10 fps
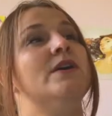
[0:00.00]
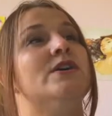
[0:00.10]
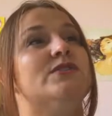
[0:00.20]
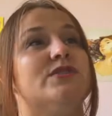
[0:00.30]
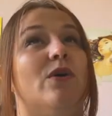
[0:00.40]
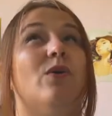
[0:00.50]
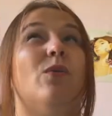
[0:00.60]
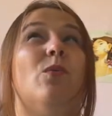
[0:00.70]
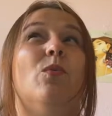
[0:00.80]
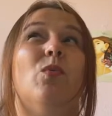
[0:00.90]

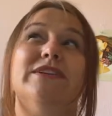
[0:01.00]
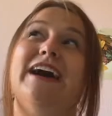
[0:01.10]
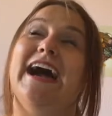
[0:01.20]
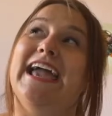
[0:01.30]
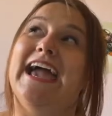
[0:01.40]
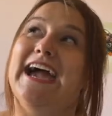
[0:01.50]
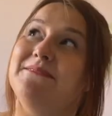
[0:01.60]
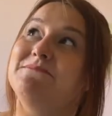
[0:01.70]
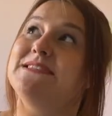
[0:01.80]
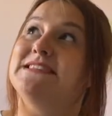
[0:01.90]
So what I
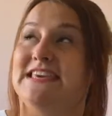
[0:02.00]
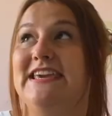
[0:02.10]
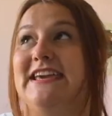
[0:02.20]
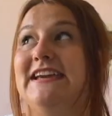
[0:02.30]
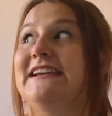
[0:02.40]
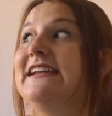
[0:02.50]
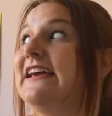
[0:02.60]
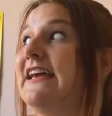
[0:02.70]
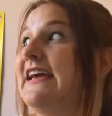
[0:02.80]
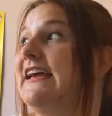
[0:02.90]
am thinking,